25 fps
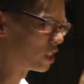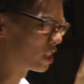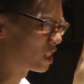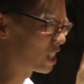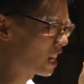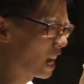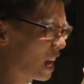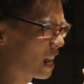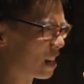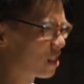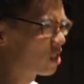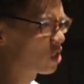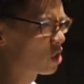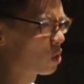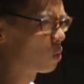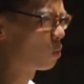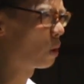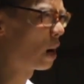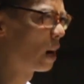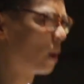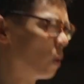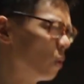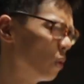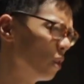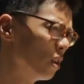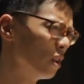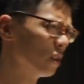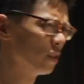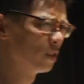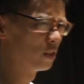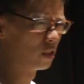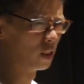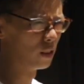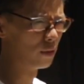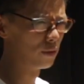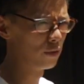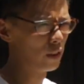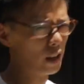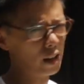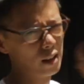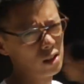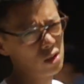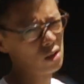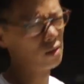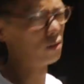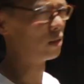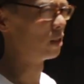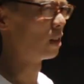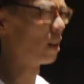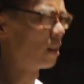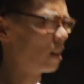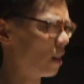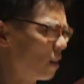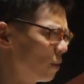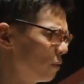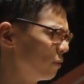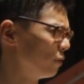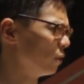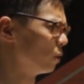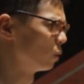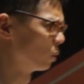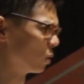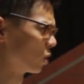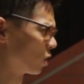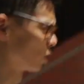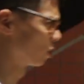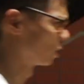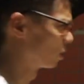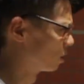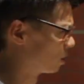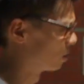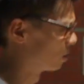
to cancel out the effects of the AA filter.